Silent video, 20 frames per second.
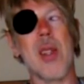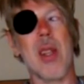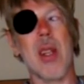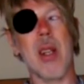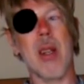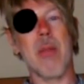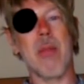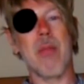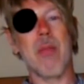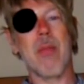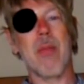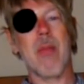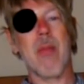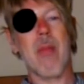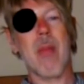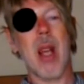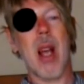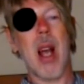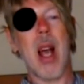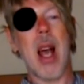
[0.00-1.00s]
And
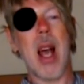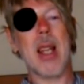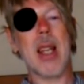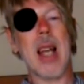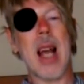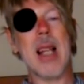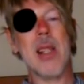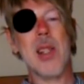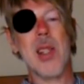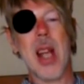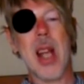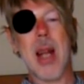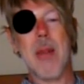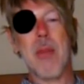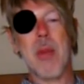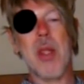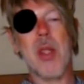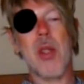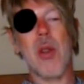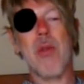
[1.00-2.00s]
as
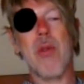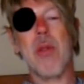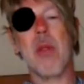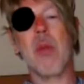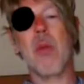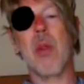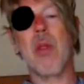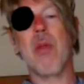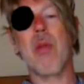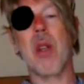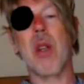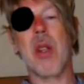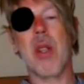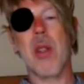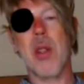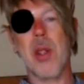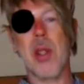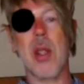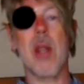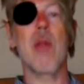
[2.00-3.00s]
happens often with very
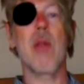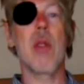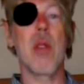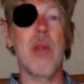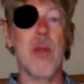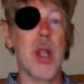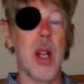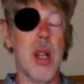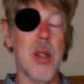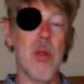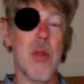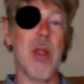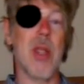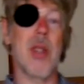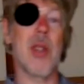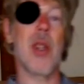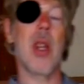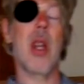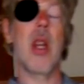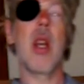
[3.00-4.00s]
conservative
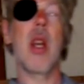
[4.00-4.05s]
countries,